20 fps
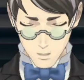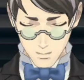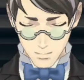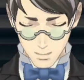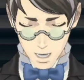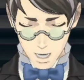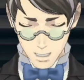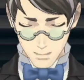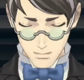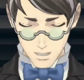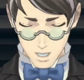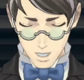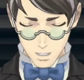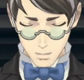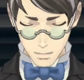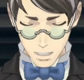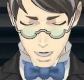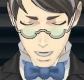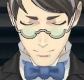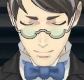It was just after
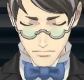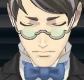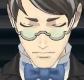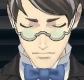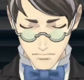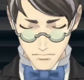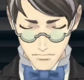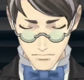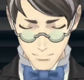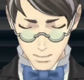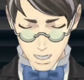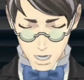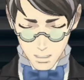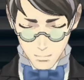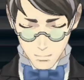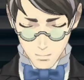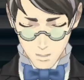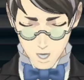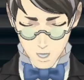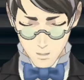2 p.m. on the day in
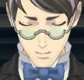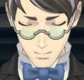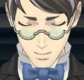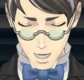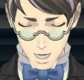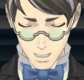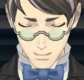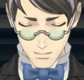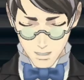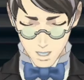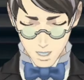question. We had a few